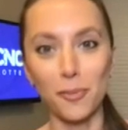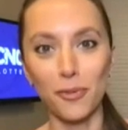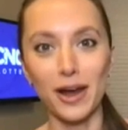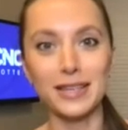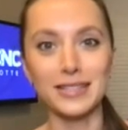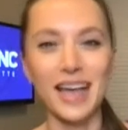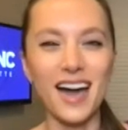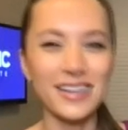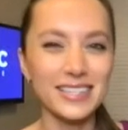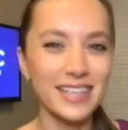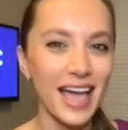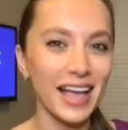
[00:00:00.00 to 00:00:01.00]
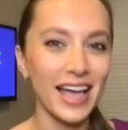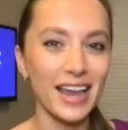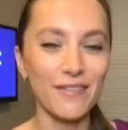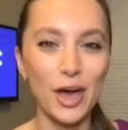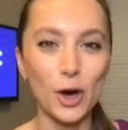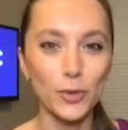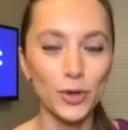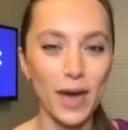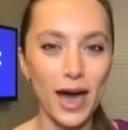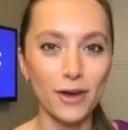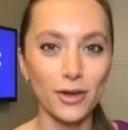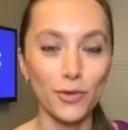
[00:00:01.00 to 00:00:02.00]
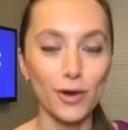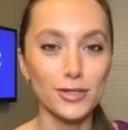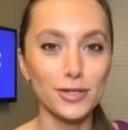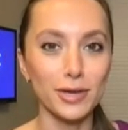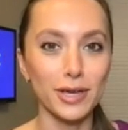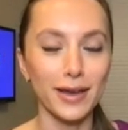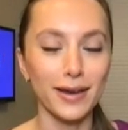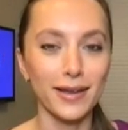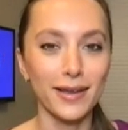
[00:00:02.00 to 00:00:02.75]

race how does that kind of help you out you also get